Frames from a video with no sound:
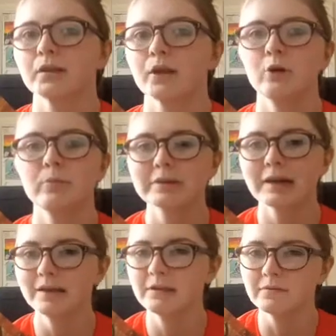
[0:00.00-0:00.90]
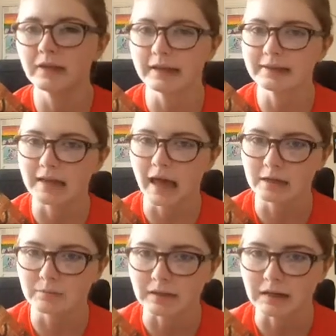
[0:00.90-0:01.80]
who is kind of like his
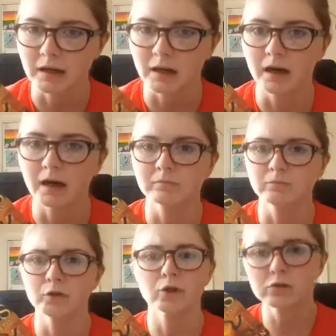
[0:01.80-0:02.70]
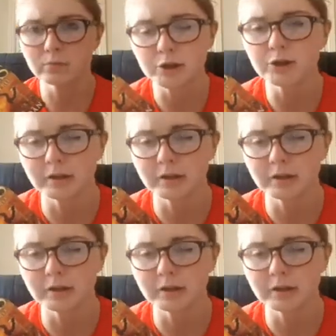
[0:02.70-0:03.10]
enemy. Not so much at the